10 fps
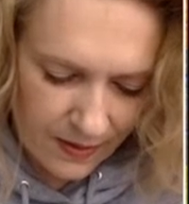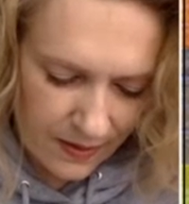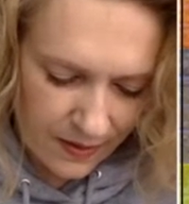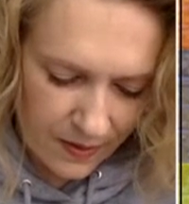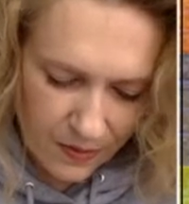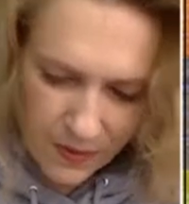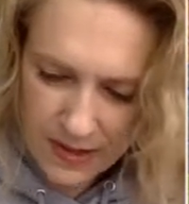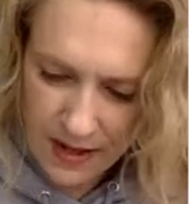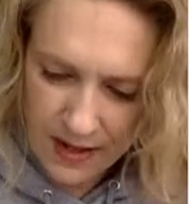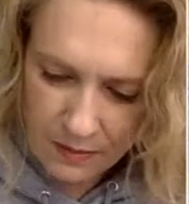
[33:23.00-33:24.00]
I can always
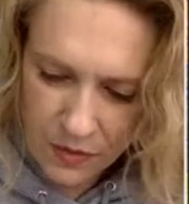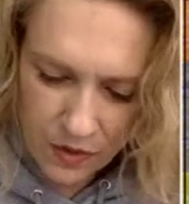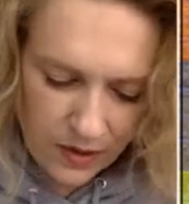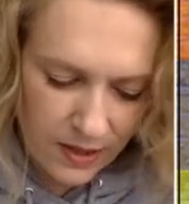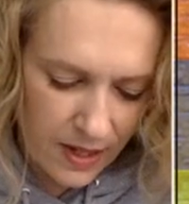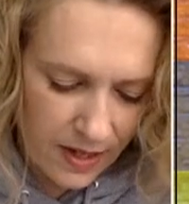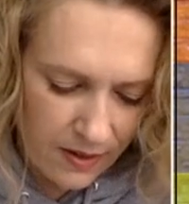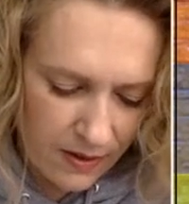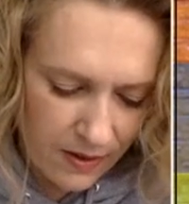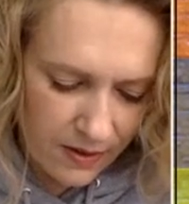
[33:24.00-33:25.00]
add more later.